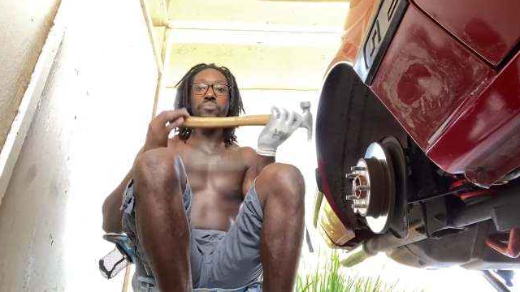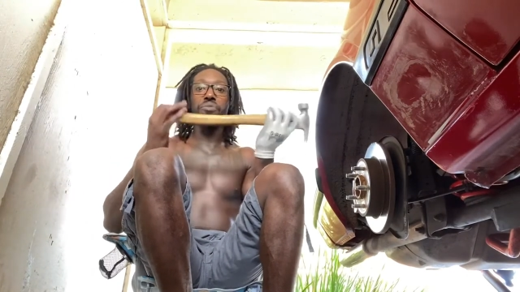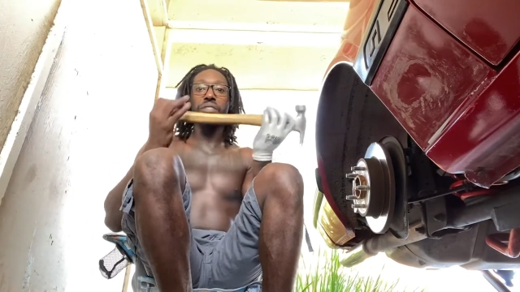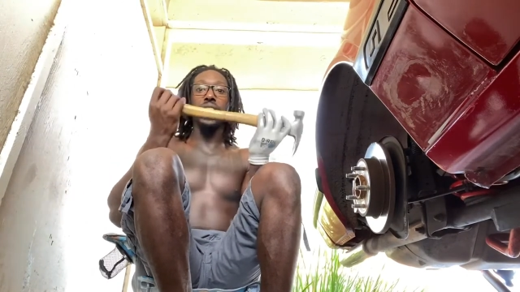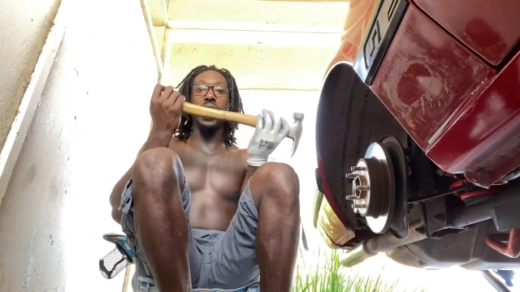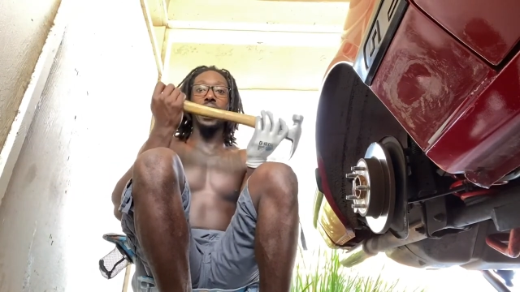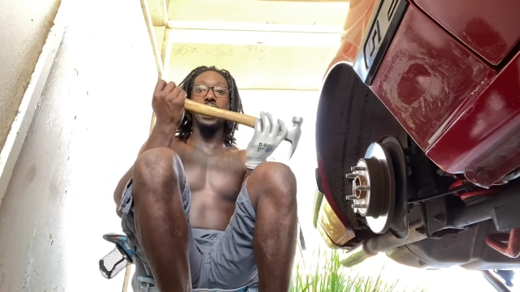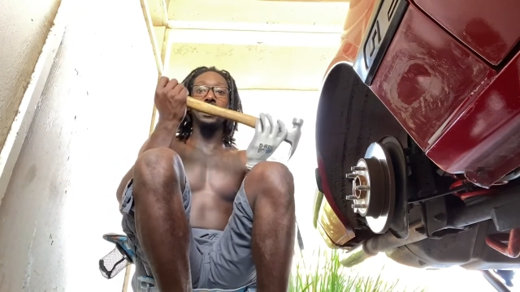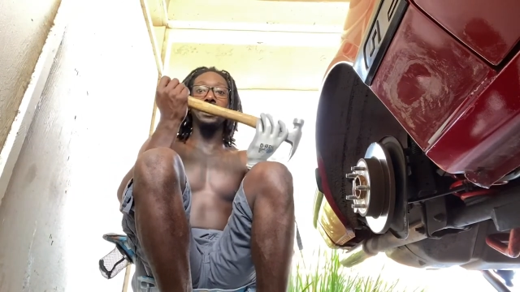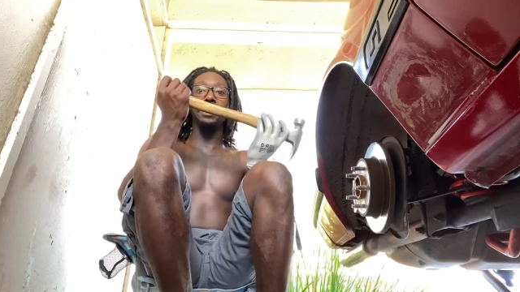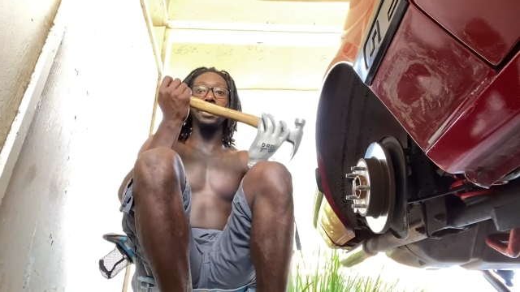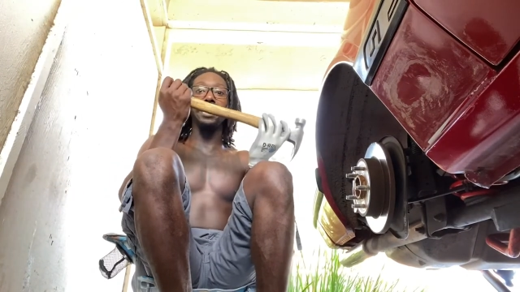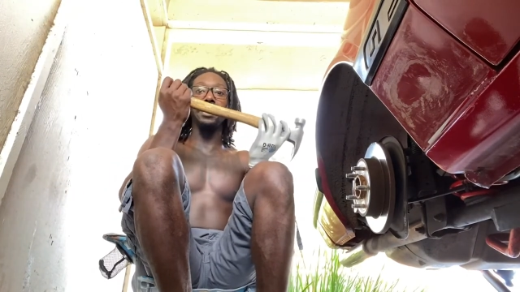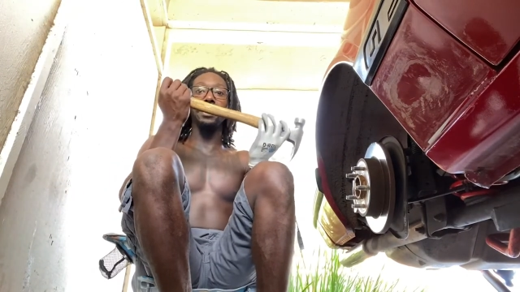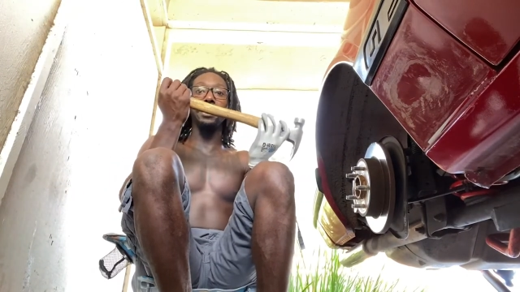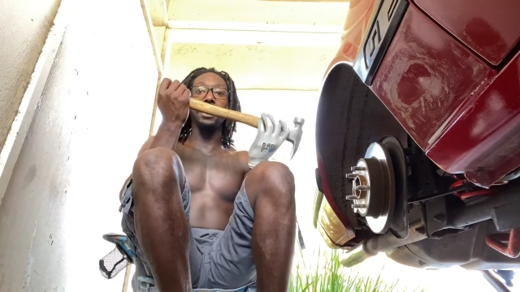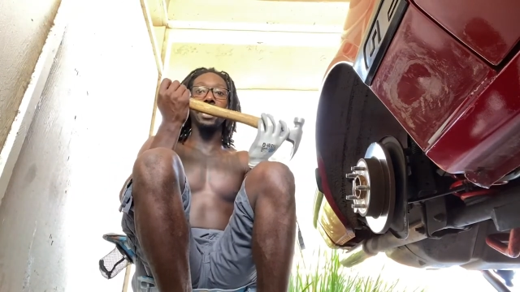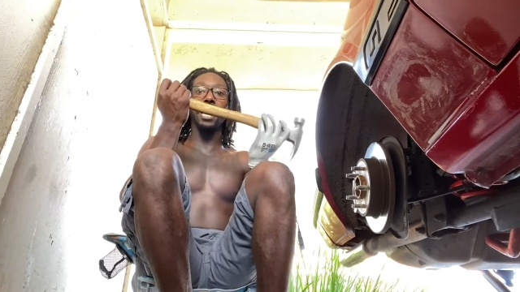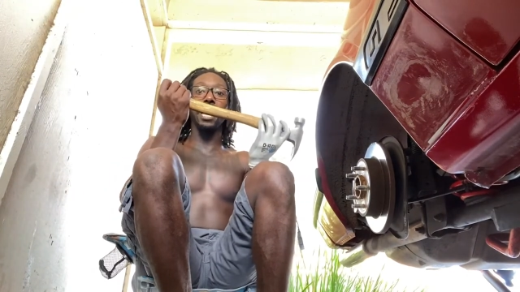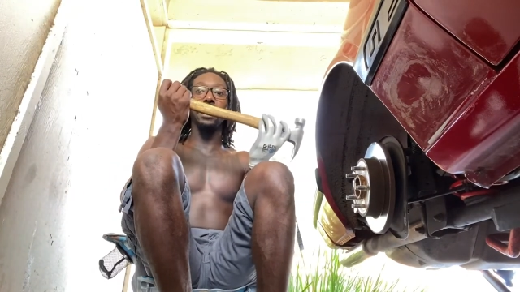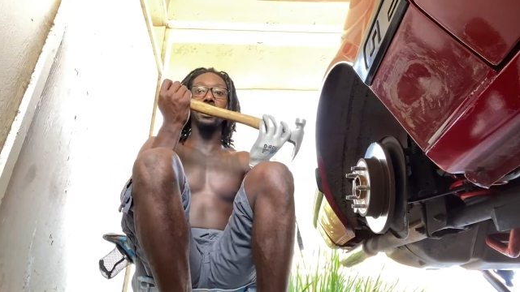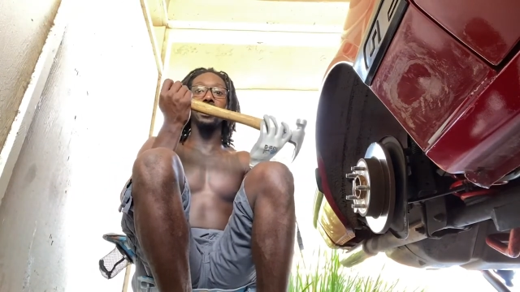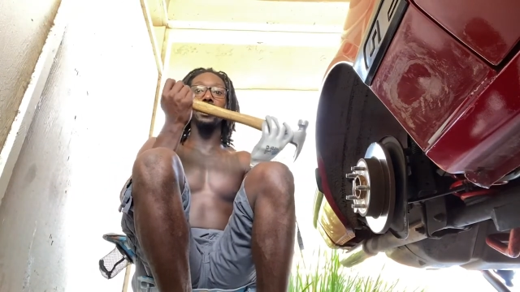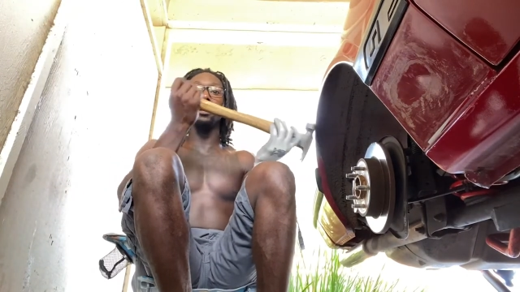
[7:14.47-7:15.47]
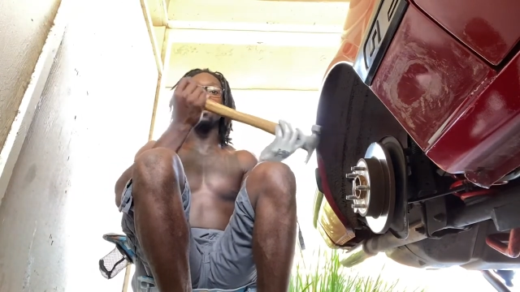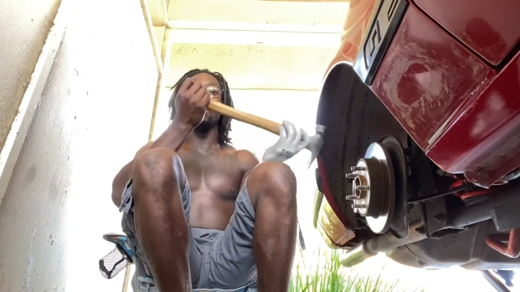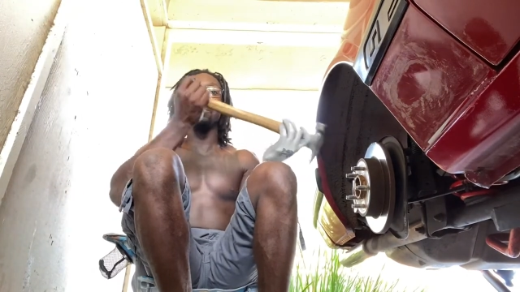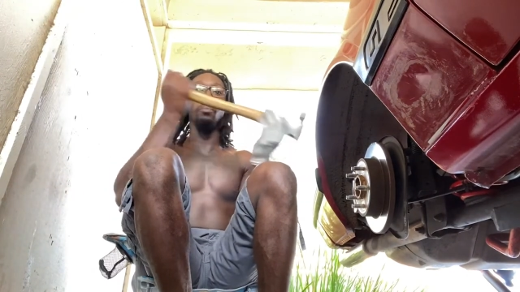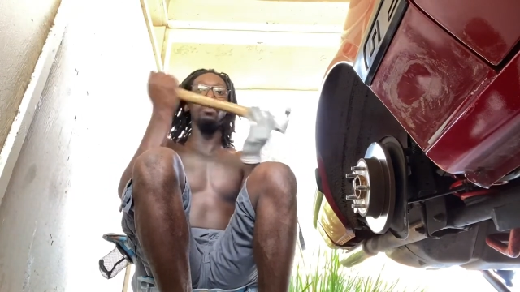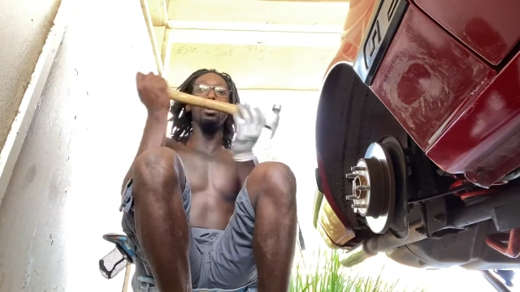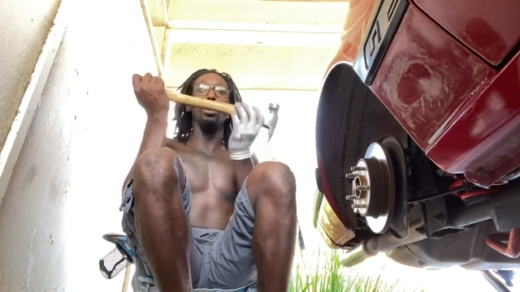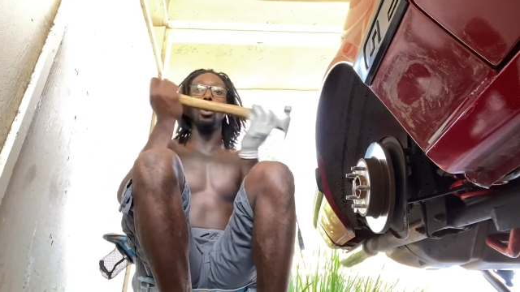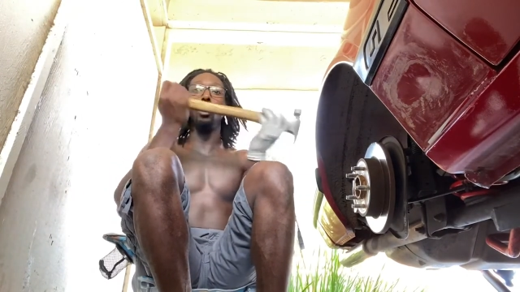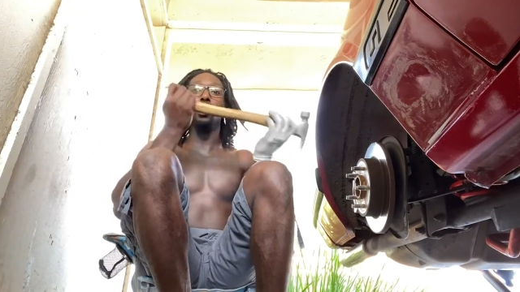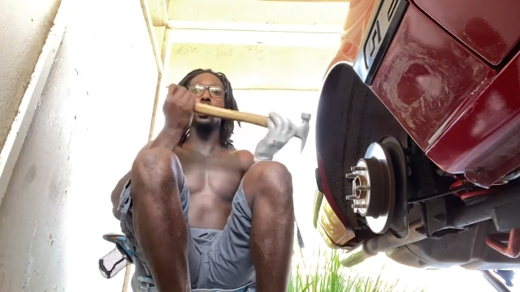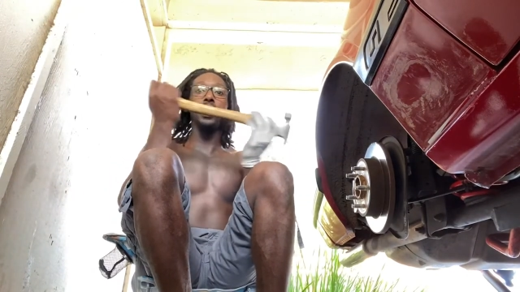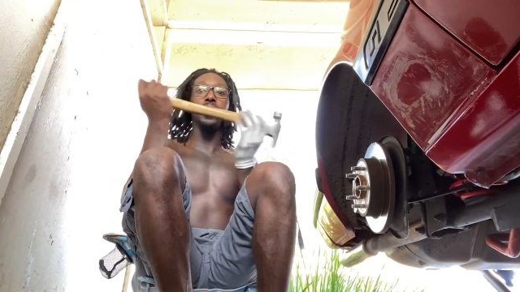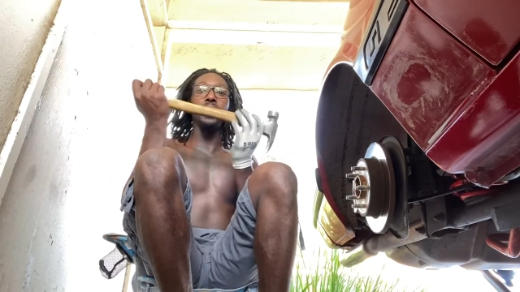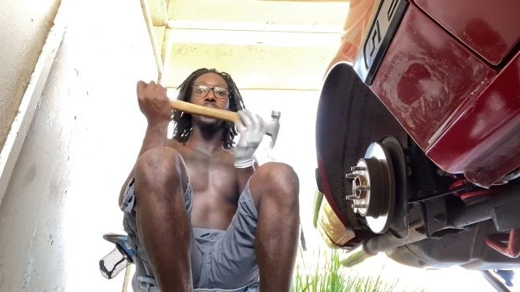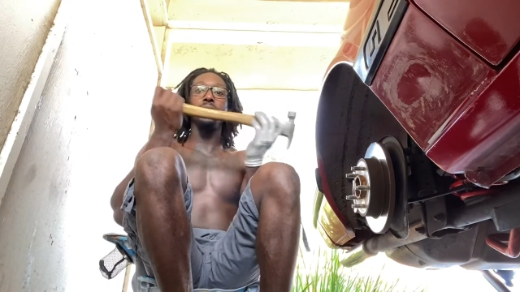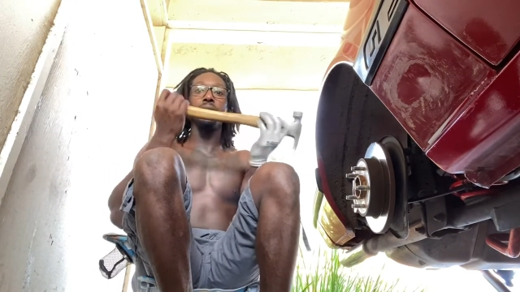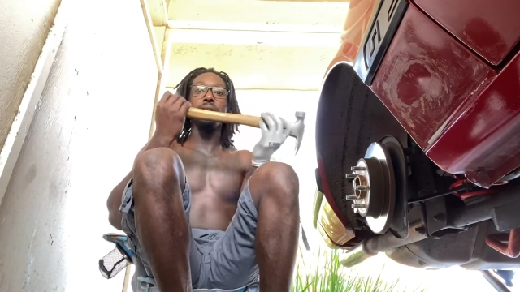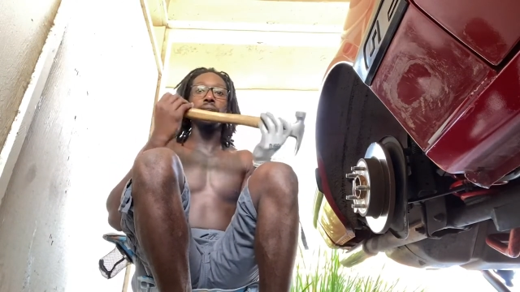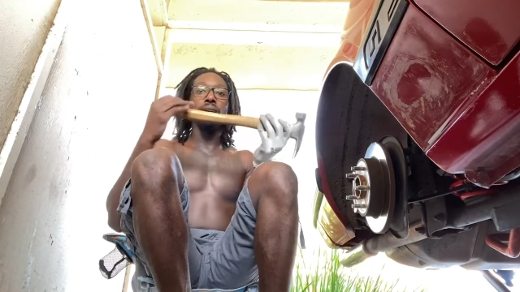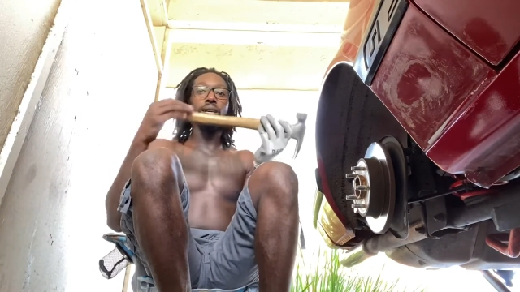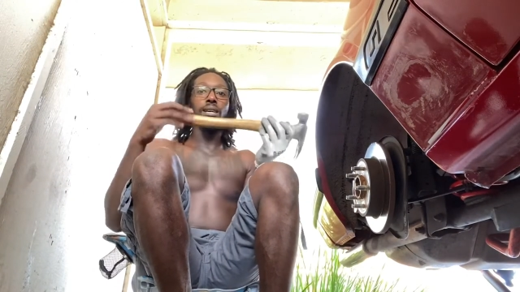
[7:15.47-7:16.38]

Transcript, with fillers: I didn't kind of pull it.